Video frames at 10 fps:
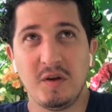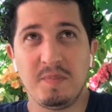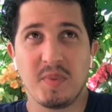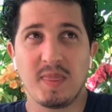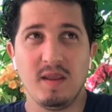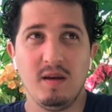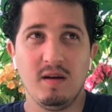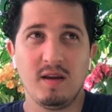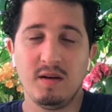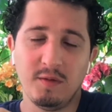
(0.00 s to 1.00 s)
kind
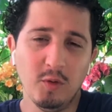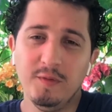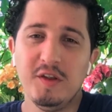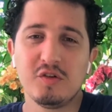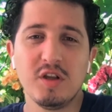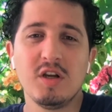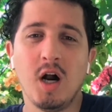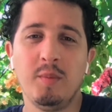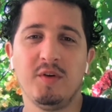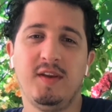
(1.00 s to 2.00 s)
of a full-feature
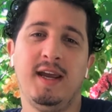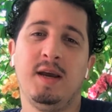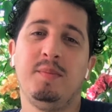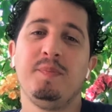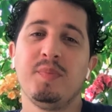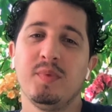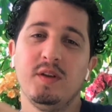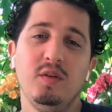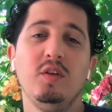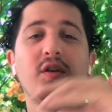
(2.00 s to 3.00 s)
e-commerce app
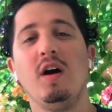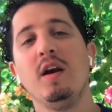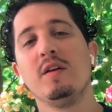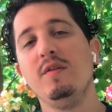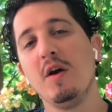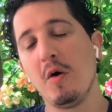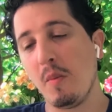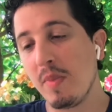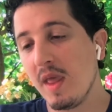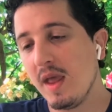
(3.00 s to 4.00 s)
that uses Ionic
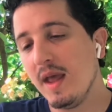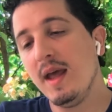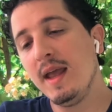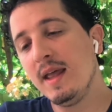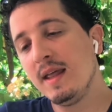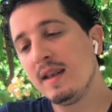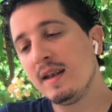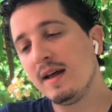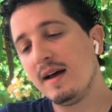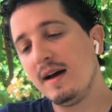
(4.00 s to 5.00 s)
Vue.
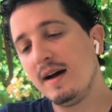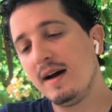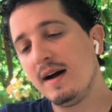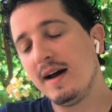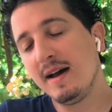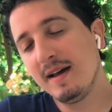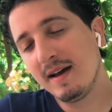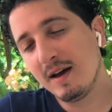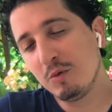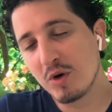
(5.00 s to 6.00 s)
And
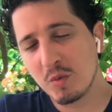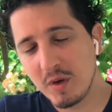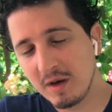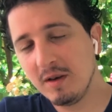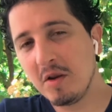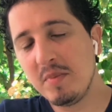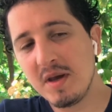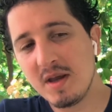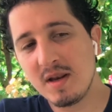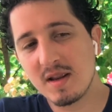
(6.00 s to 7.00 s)
I worked with it a
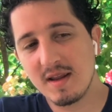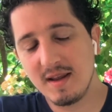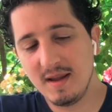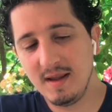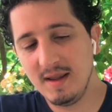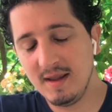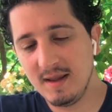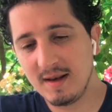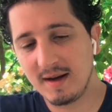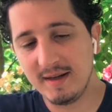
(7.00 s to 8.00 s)
little bit,
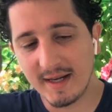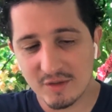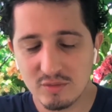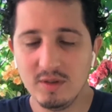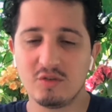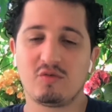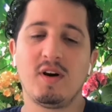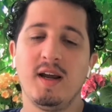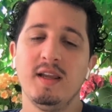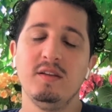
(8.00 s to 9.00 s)
and I actually
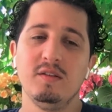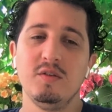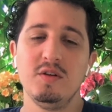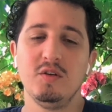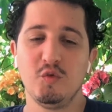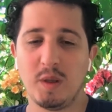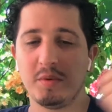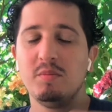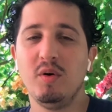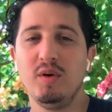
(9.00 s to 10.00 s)
tried to use
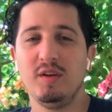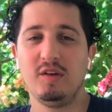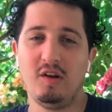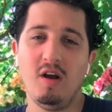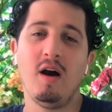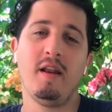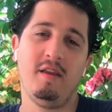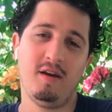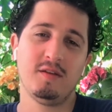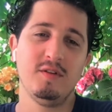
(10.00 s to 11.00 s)
web components and
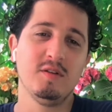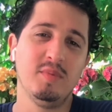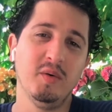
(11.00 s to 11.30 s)
not Ionic Vue